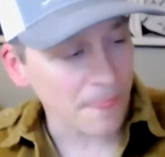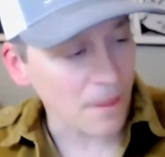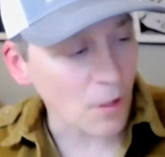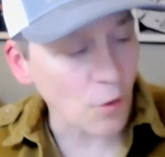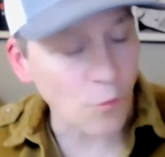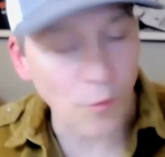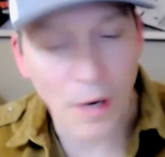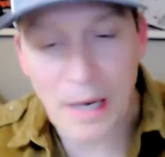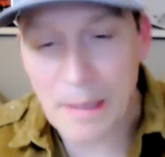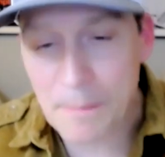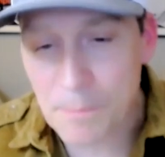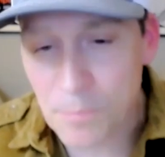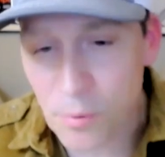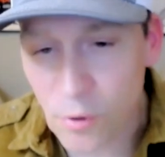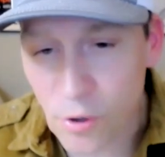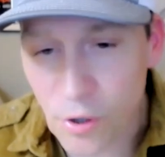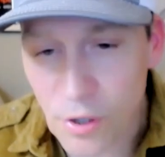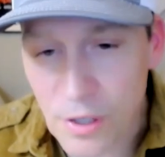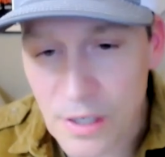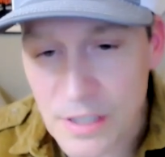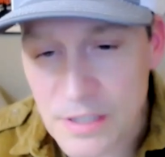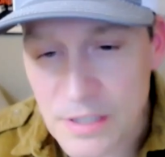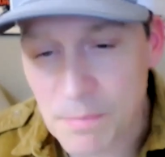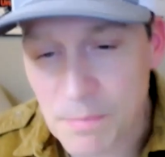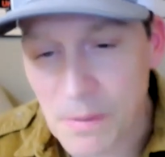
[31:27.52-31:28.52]
Great
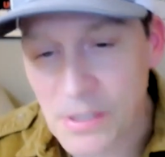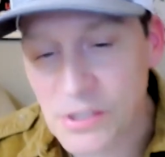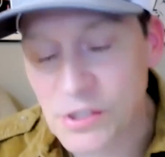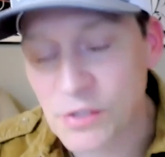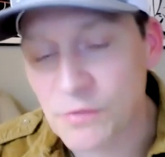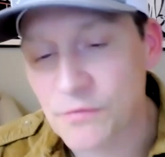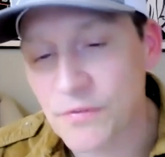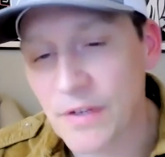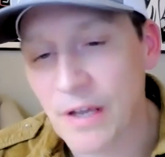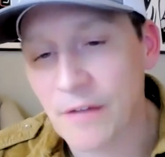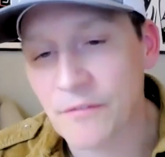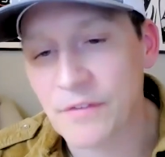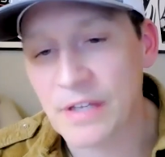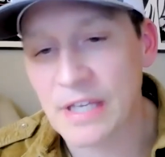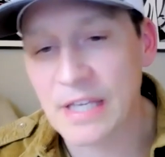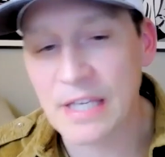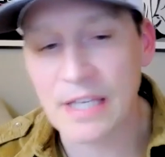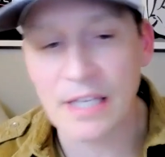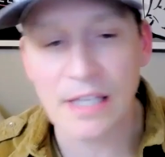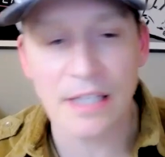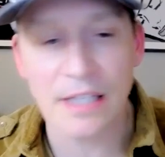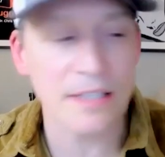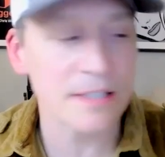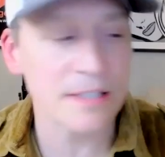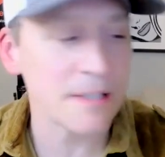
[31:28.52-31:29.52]
book, especially if you have
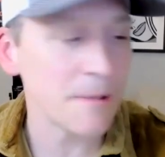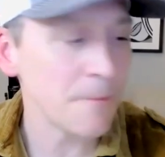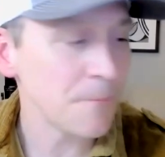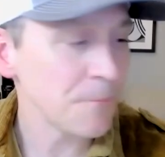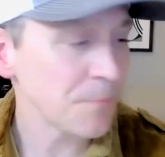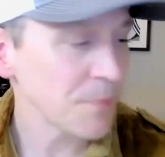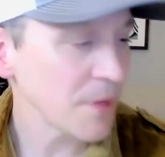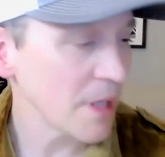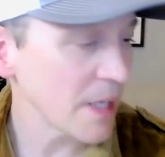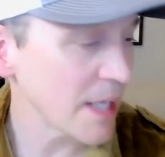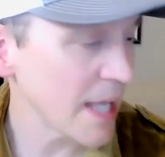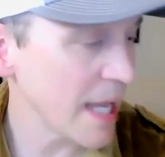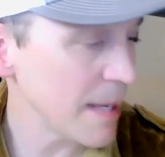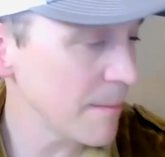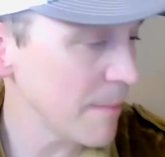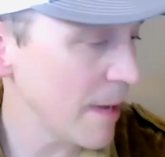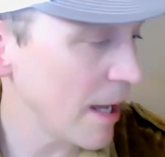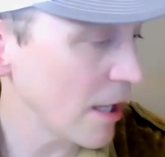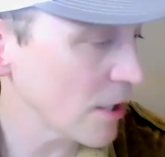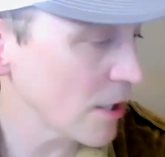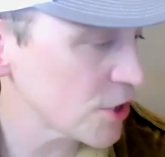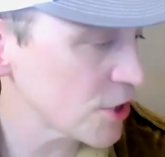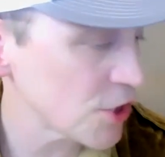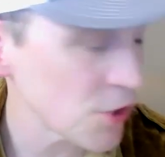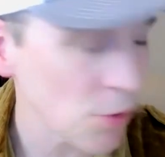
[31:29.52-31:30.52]
kids. It came
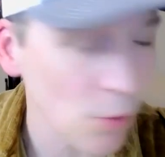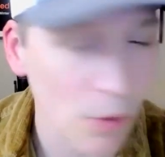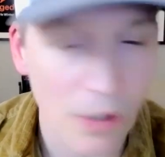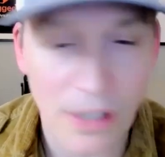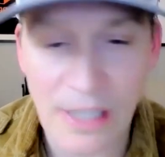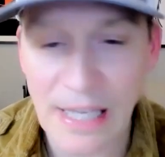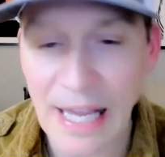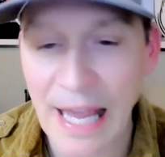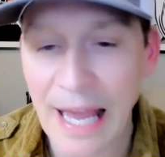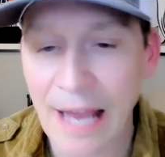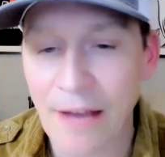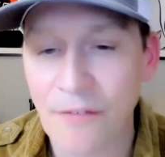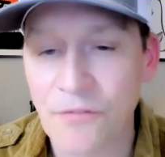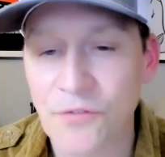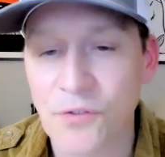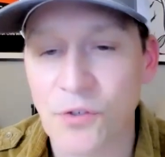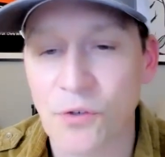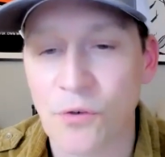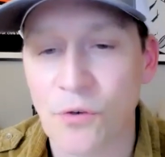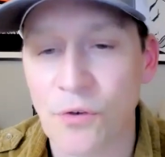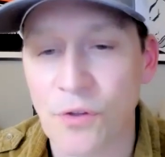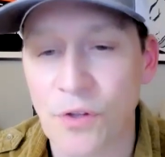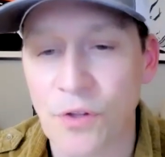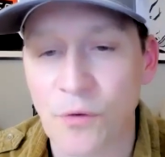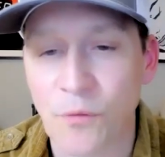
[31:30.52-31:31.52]
out shortly
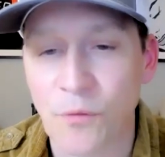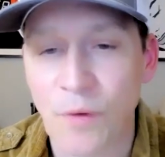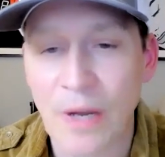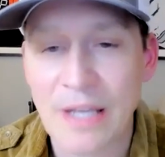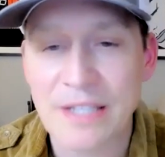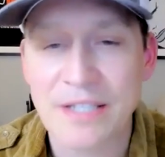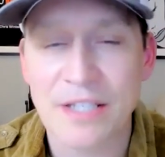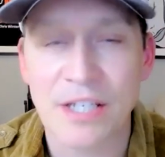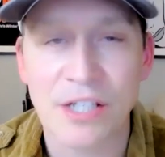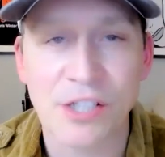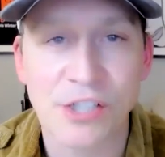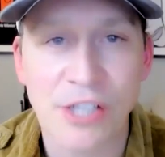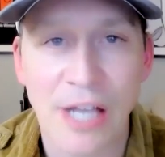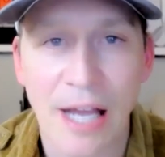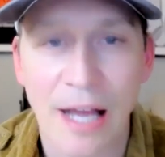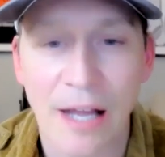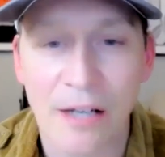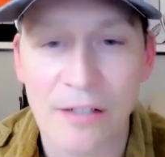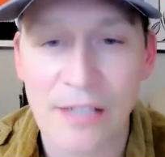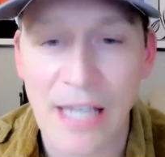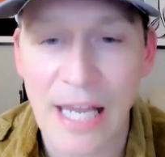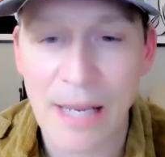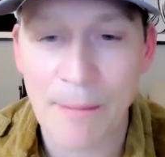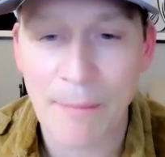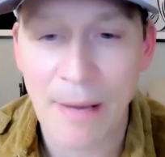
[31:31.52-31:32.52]
after The Rested
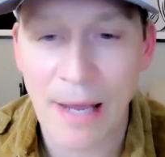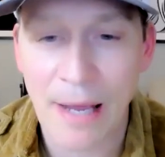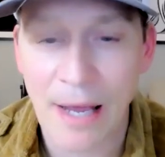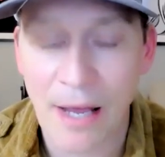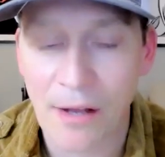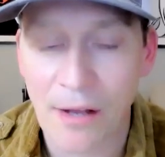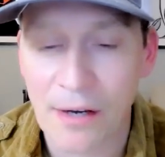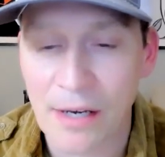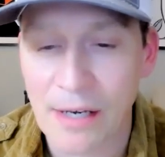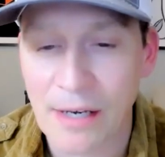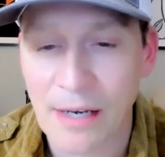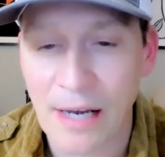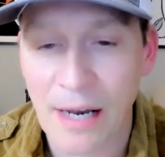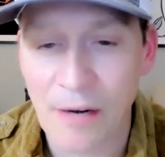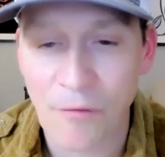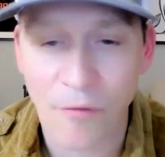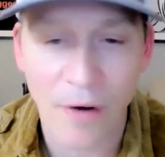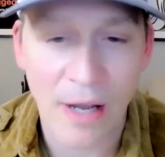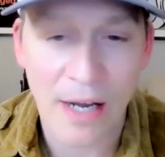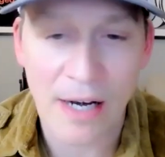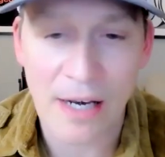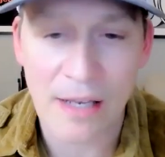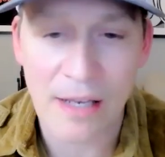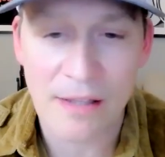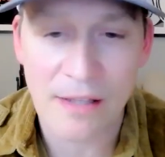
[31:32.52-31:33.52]
Child came out, and I
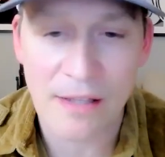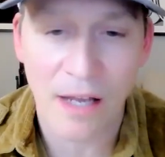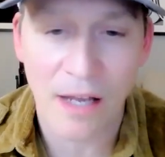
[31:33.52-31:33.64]
read it and